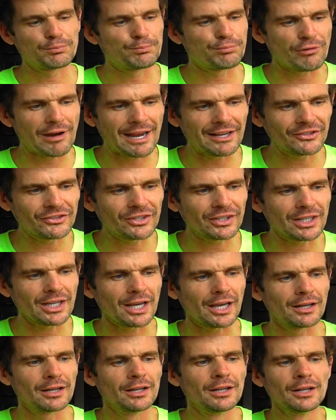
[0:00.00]
Brands to
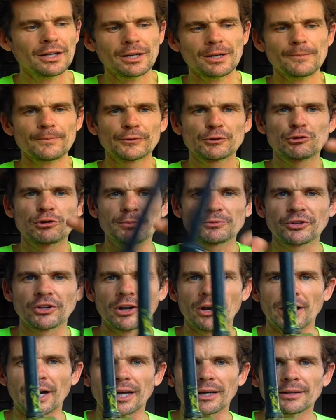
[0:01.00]
get.
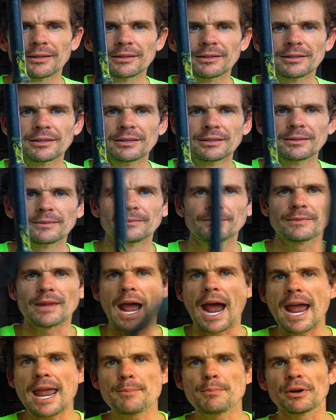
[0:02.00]
Kryptonite.
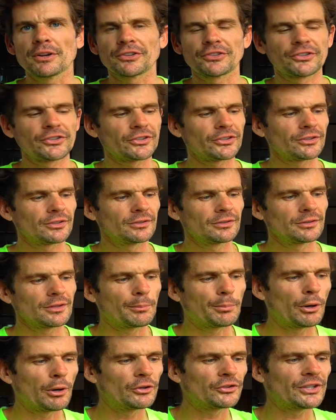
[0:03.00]
Abus. I'll
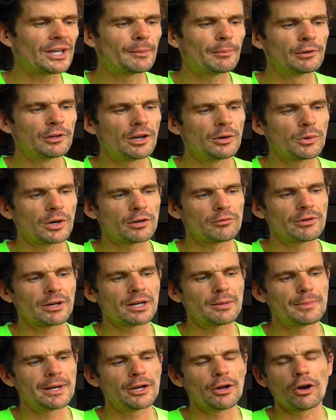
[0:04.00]
post down below what I
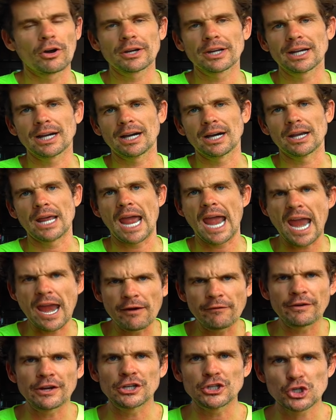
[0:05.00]
recommend. On guard.
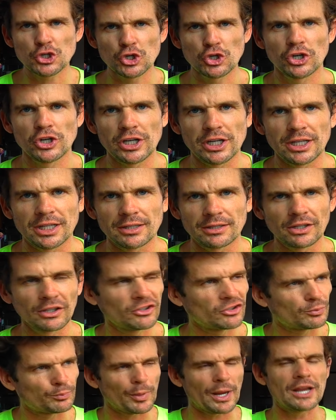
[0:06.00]
Heavy duty.
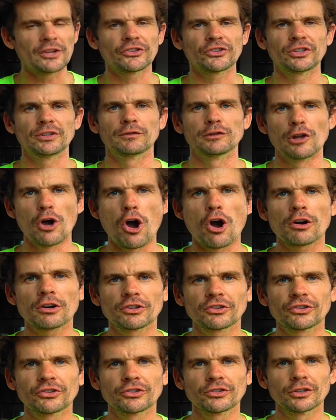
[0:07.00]
Expensive
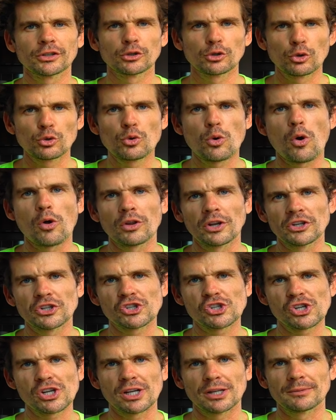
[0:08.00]
locks. Good quality
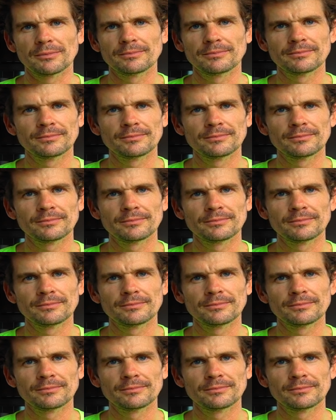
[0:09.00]
shit.